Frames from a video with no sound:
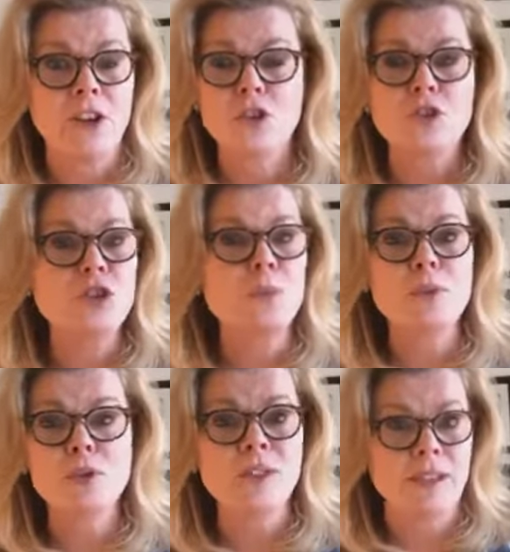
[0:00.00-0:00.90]
There's no
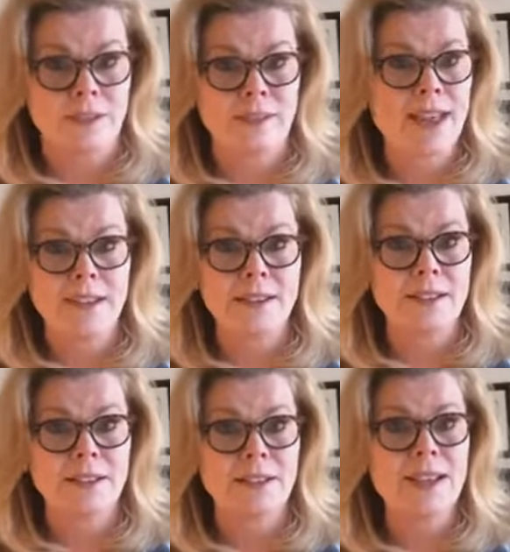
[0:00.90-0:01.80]
moving that
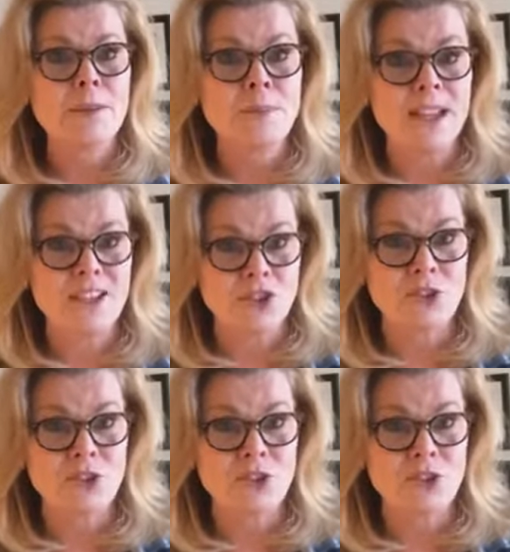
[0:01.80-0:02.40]
needle because